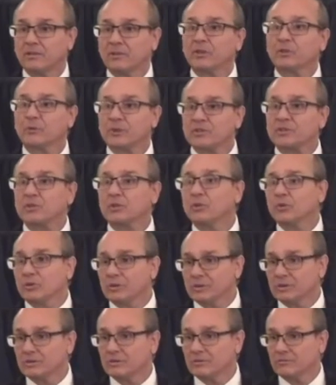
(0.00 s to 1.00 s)
You're in
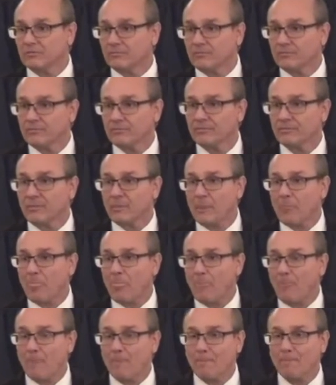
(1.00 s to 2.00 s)
school.
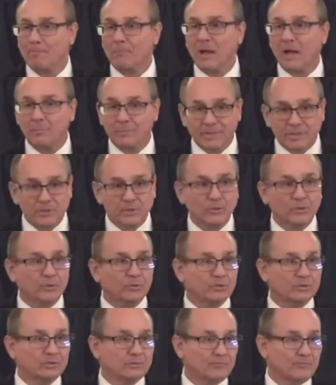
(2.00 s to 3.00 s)
I'm in
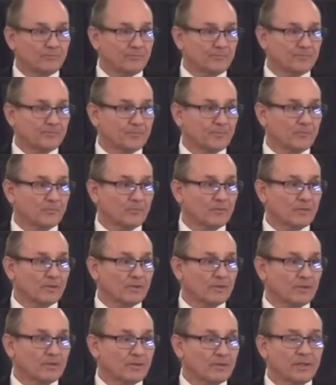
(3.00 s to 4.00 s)
school.
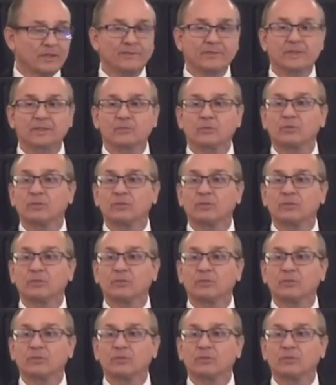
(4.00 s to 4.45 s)
And this